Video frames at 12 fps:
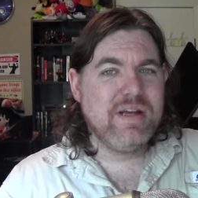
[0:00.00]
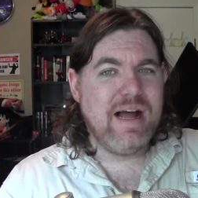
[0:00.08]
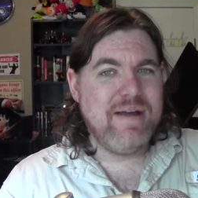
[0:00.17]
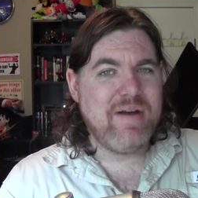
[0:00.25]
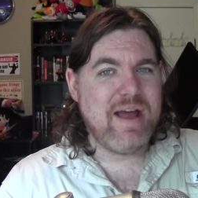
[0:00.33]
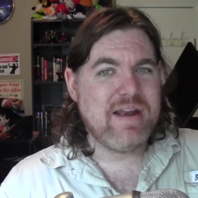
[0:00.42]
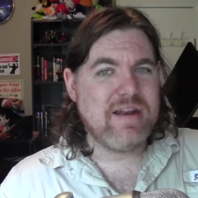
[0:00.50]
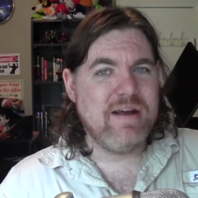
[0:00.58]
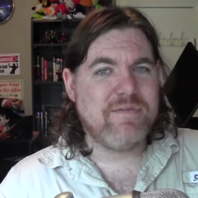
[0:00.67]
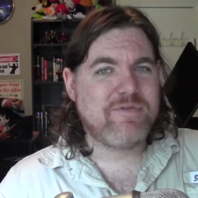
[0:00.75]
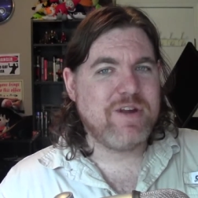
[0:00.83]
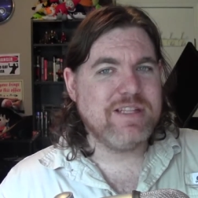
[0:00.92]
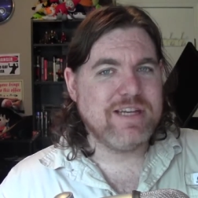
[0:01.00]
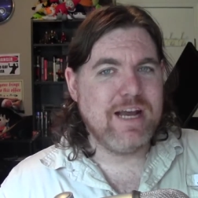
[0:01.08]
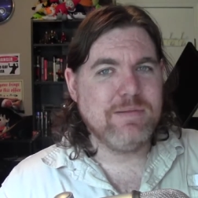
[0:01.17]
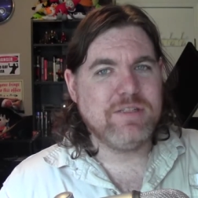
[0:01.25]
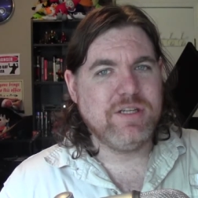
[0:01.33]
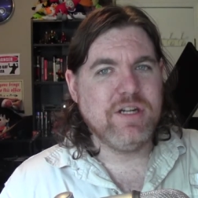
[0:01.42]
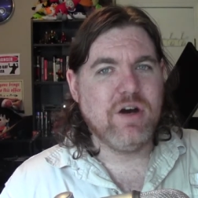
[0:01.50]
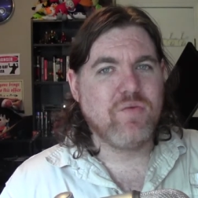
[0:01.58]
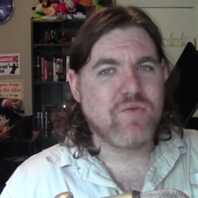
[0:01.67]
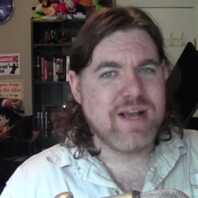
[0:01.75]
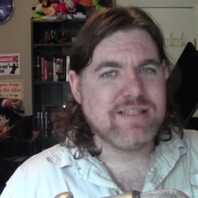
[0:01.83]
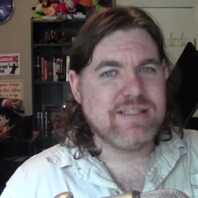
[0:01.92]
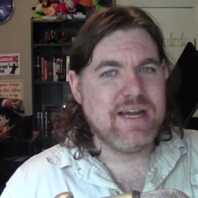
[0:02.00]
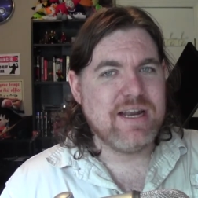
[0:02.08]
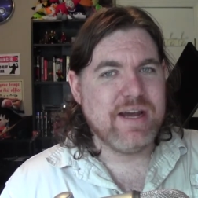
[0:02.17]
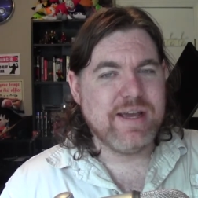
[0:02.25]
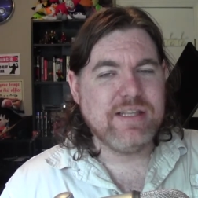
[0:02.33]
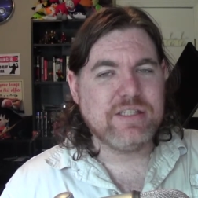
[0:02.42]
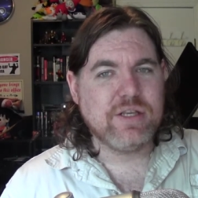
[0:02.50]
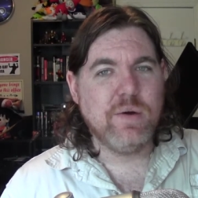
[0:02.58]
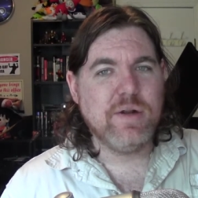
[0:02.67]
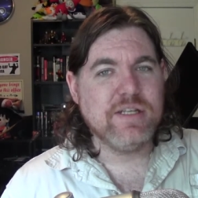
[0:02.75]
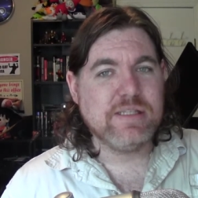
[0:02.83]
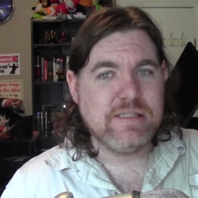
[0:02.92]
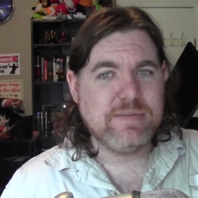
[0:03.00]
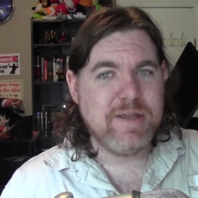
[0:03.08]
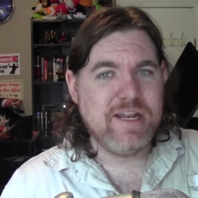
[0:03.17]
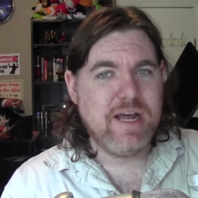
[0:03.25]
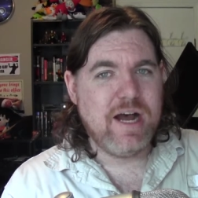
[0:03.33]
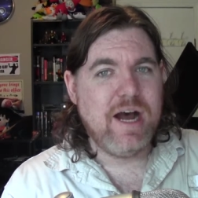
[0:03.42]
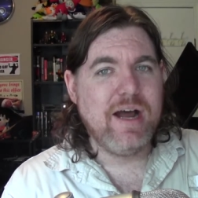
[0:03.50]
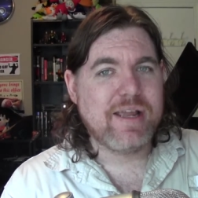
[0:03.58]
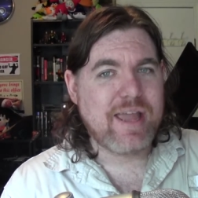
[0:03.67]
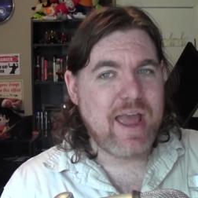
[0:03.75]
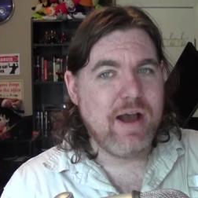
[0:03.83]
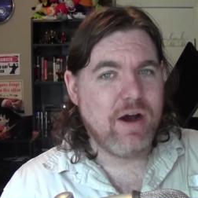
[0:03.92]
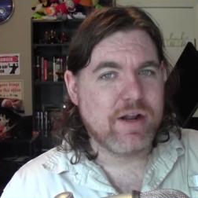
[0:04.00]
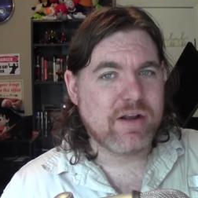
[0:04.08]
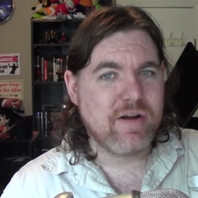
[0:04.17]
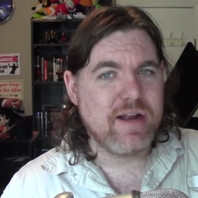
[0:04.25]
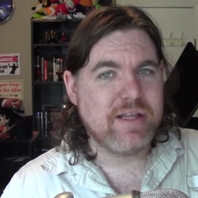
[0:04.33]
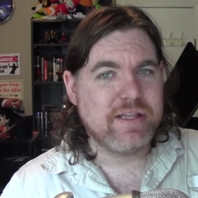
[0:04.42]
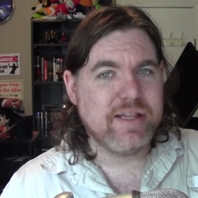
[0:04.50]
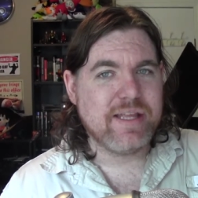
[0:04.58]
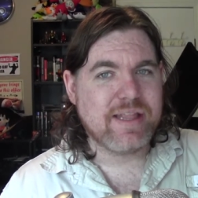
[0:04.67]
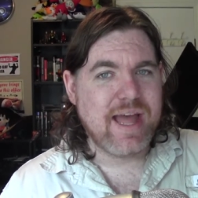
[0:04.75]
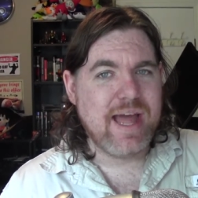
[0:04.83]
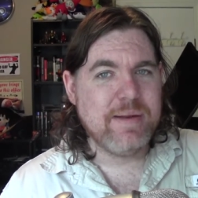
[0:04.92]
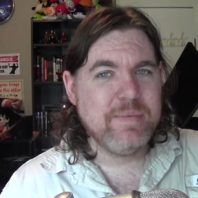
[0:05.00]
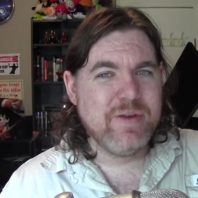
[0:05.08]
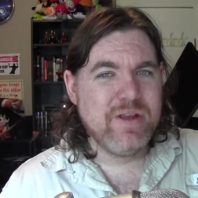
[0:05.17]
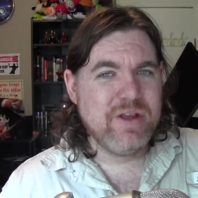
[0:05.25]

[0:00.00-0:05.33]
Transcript: I've had enough free time to, you know, rest at night, so it hasn't been uh, chaotic or anything like that.